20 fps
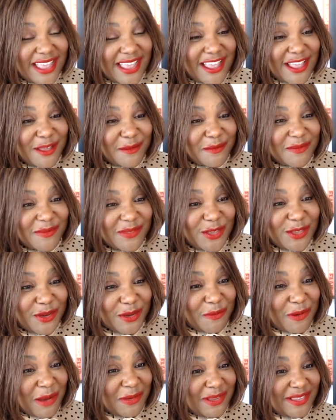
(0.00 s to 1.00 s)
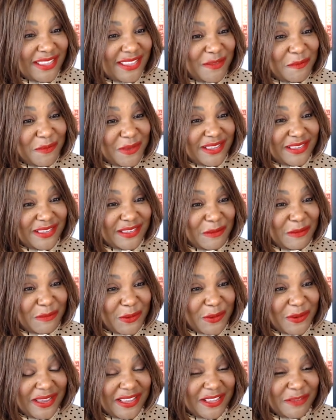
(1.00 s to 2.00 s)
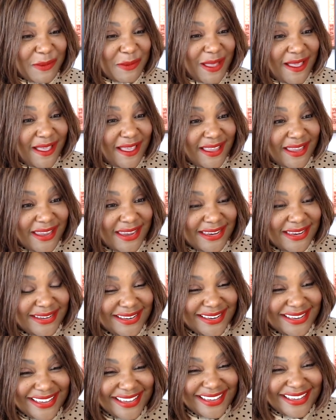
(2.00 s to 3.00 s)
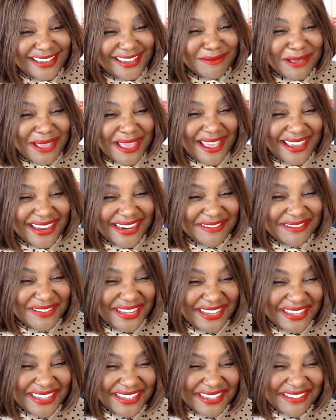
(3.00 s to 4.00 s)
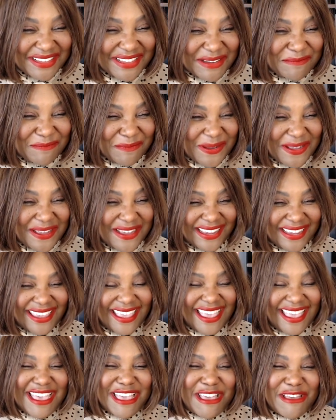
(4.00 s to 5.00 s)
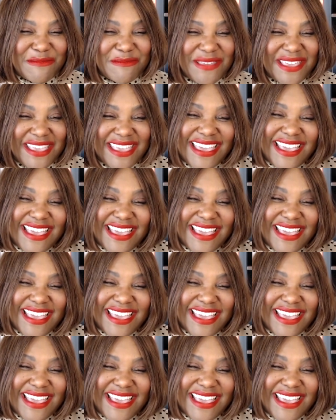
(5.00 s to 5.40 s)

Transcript: You could probably see the Beastie Boys behind me, the book. Yeah.